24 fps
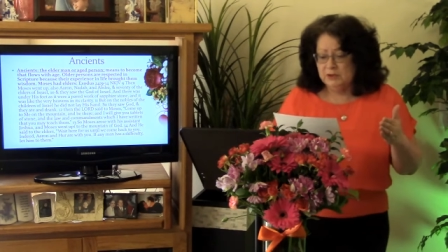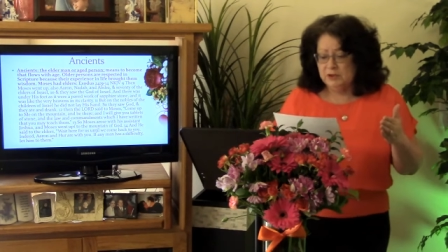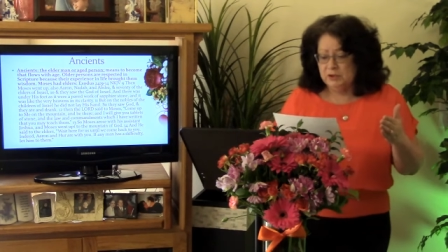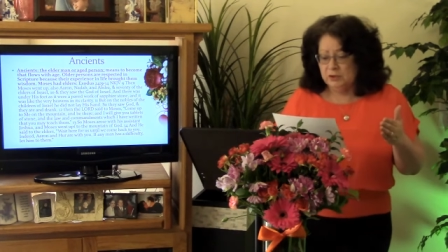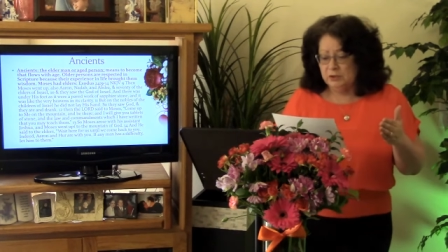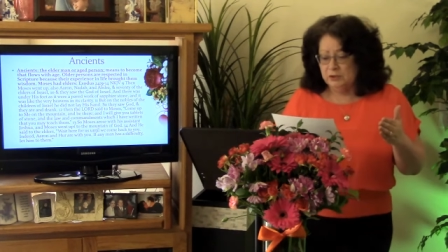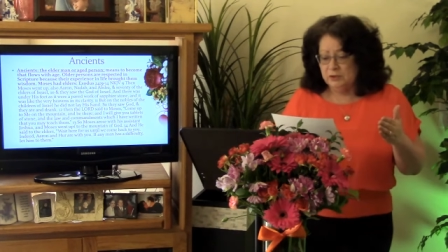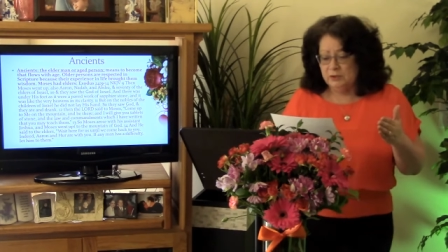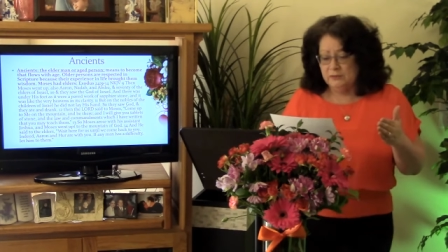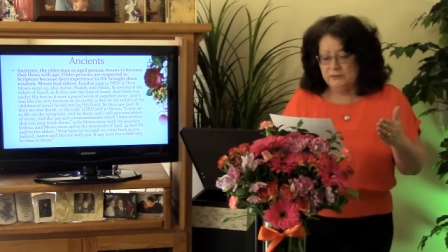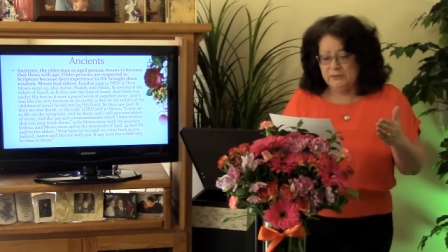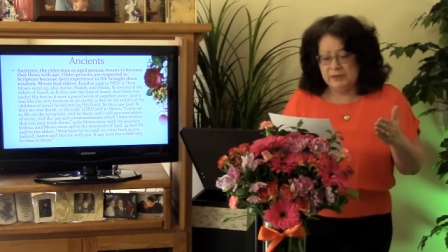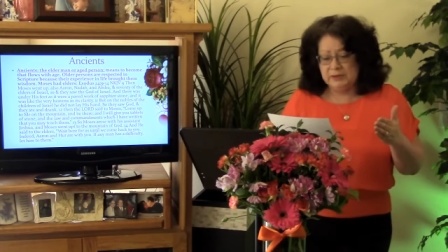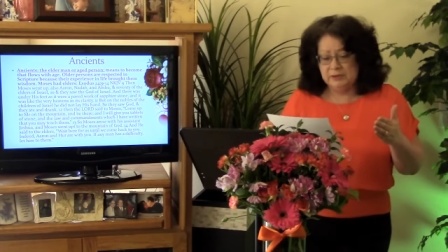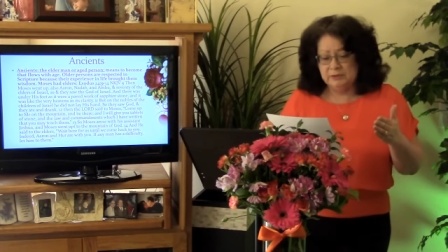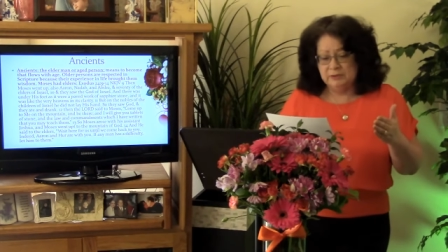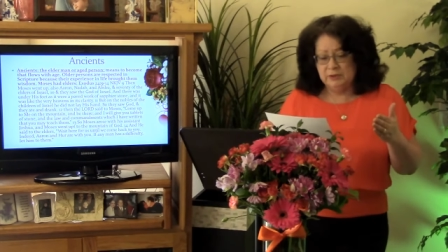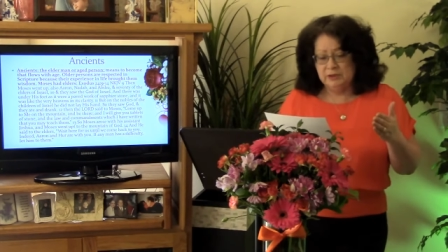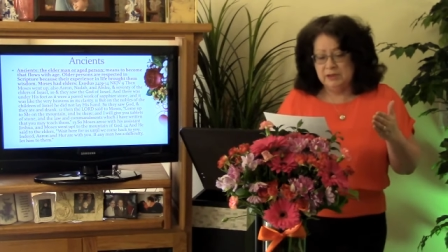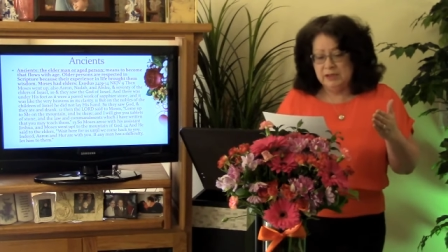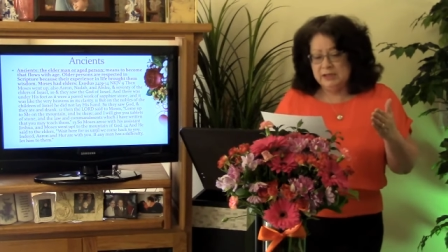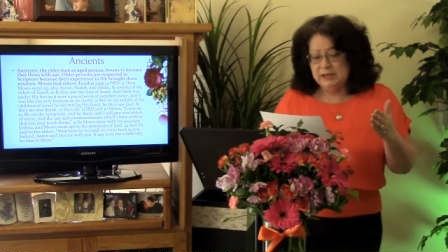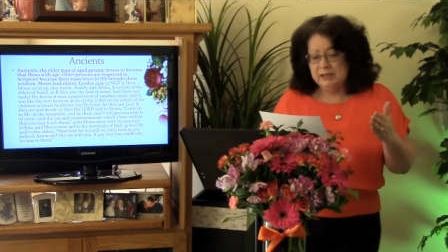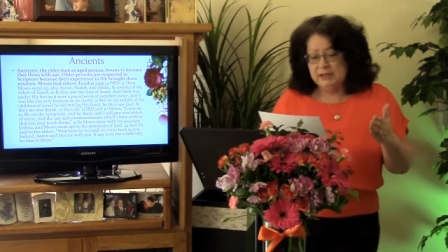children of
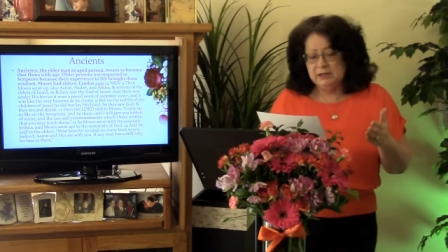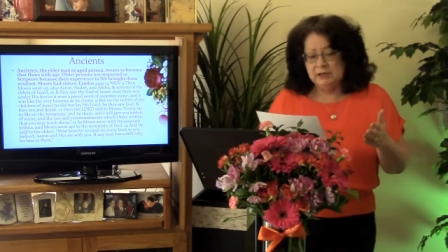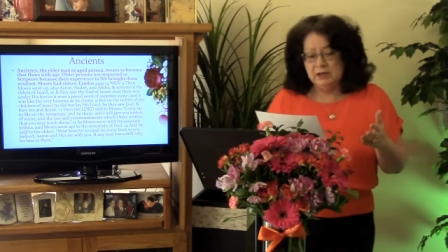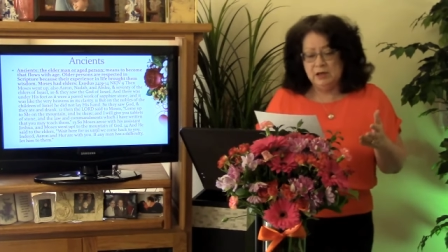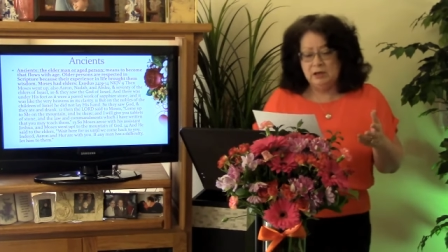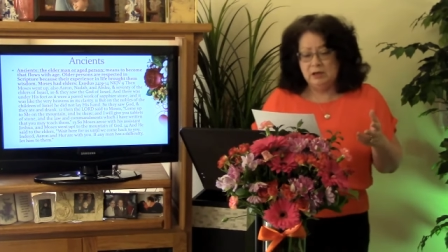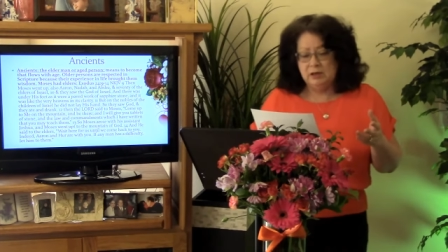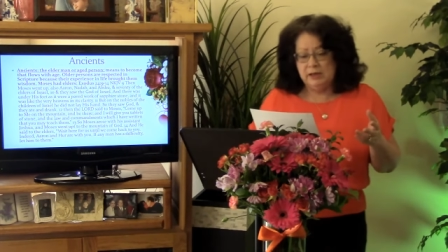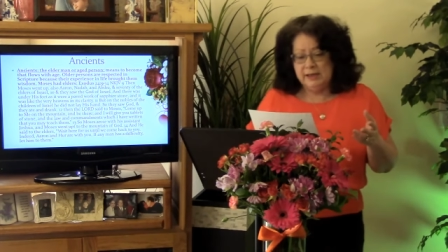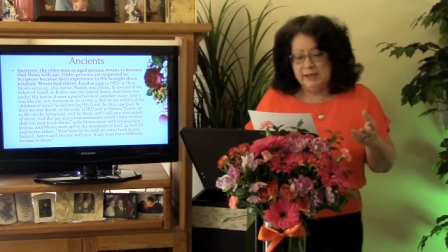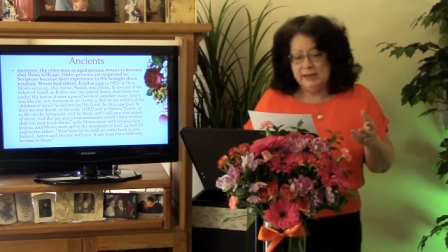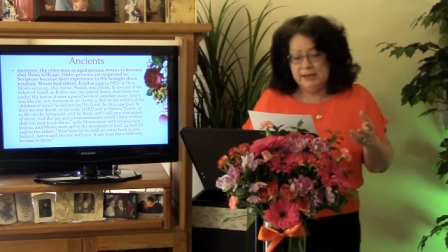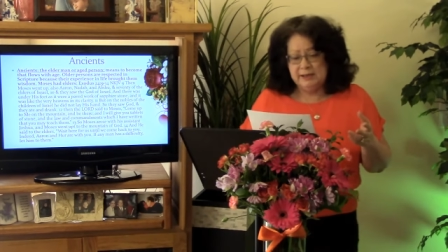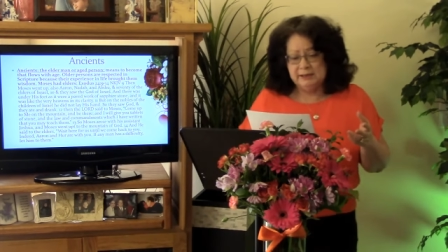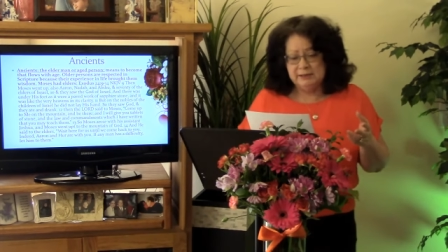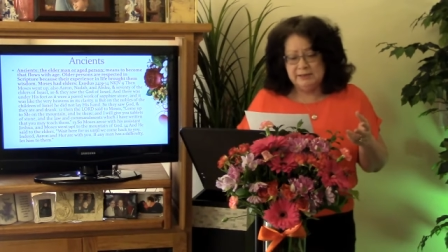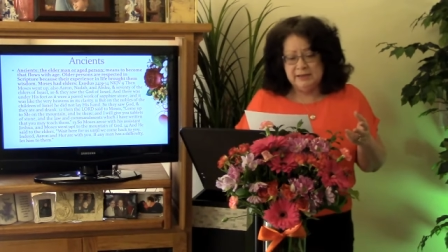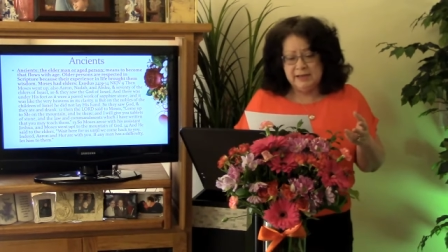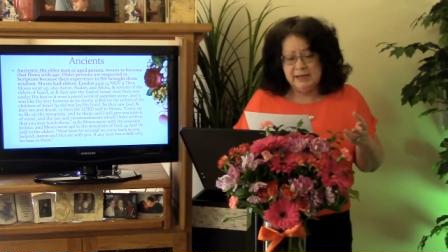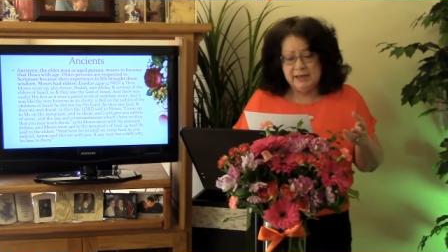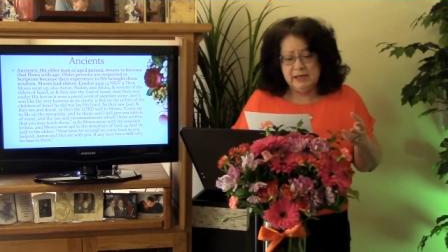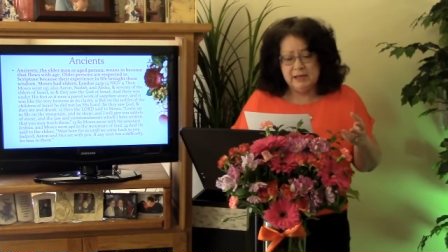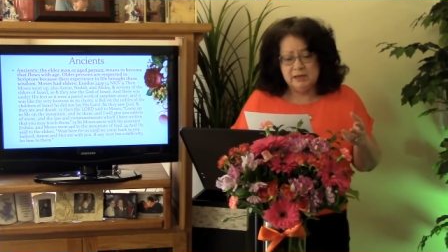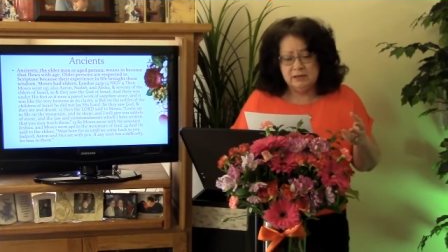Israel he did not lay his
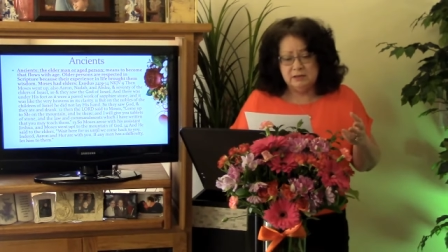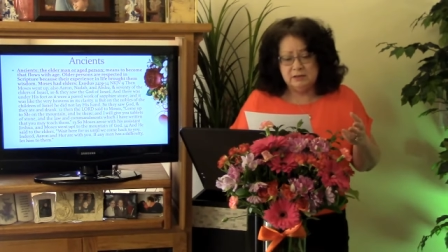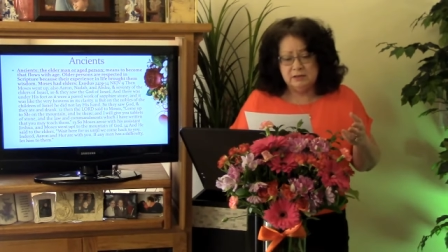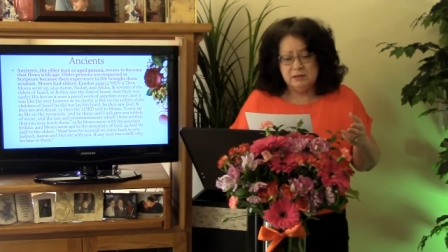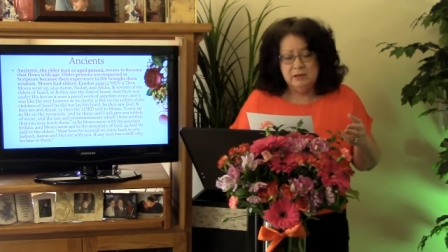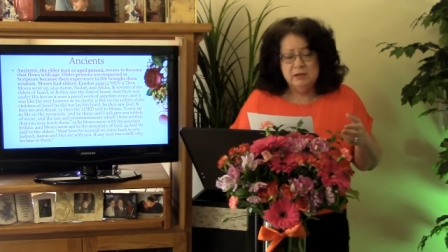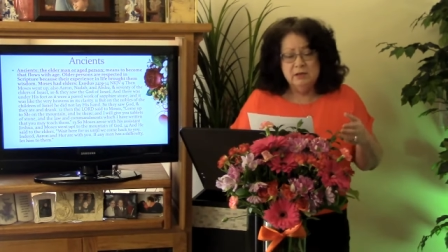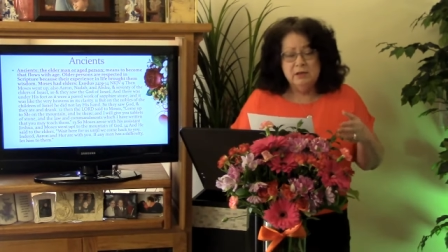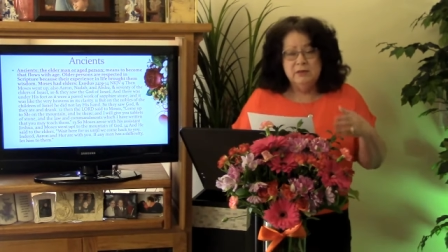hand.